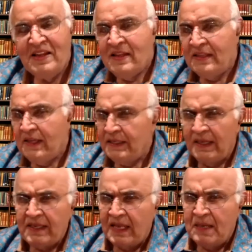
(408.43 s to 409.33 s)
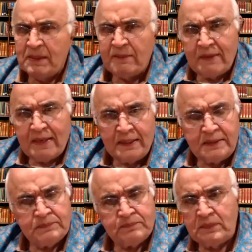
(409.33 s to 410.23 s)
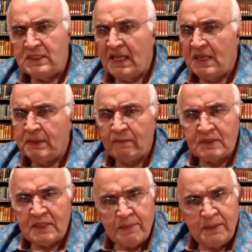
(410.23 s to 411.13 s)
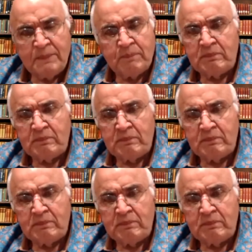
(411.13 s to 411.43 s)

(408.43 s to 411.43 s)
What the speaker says: There's an element of luck. There's an element of timing.